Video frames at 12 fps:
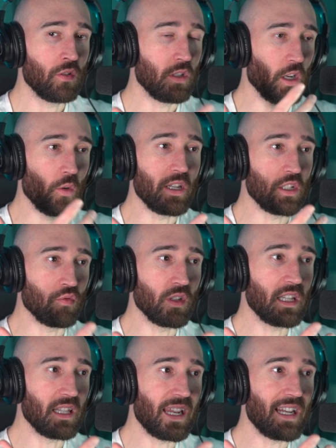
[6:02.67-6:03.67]
You know, he's
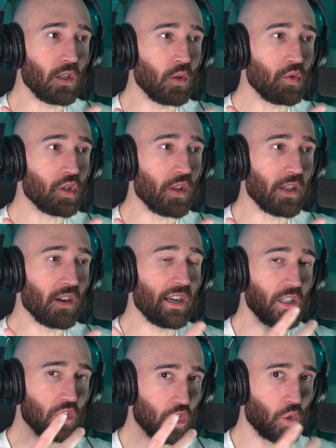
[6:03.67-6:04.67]
really letting loose on there
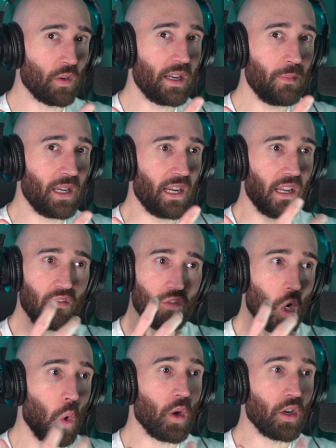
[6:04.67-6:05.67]
and screaming and
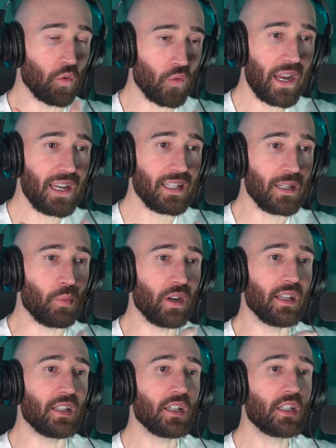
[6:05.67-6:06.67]
going crazy, but
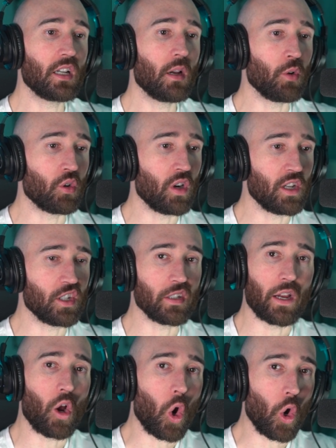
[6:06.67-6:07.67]
it doesn't come across as
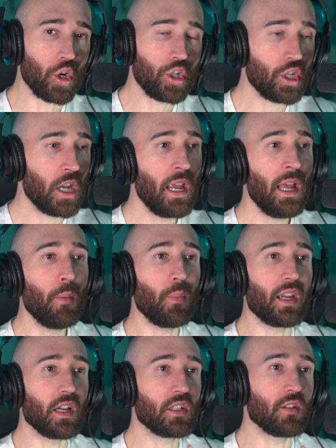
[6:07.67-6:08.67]
like harsh
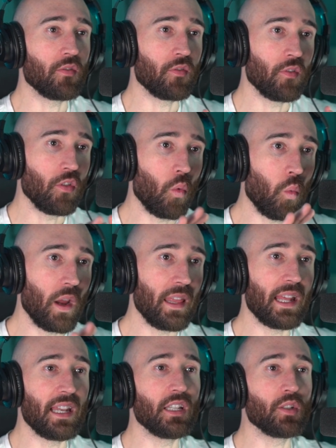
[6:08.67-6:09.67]
because of the way
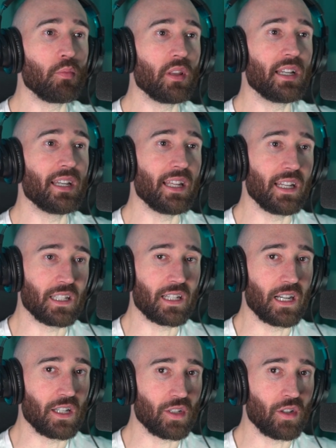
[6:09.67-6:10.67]
that it's blended in is
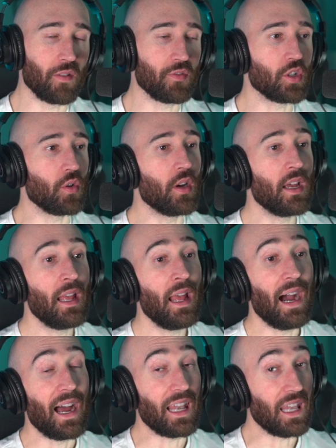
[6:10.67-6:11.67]
kind of soft. So
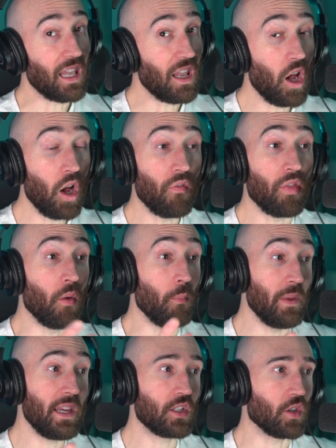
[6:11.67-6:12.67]
I love the
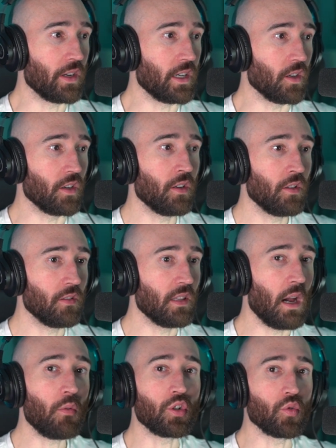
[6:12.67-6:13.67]
mix on here.
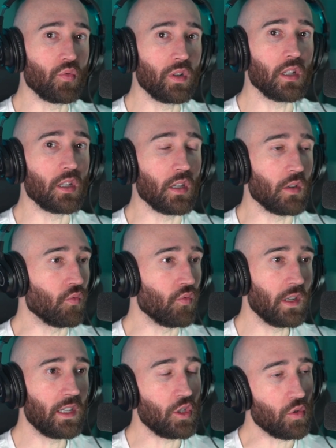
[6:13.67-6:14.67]
That was really good.
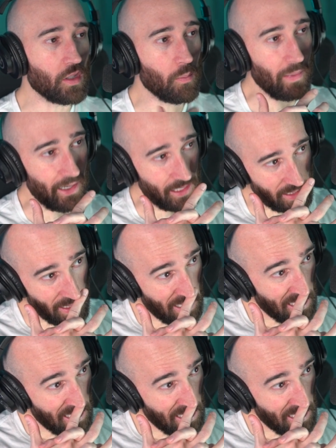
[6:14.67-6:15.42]
Really enjoyed the mix.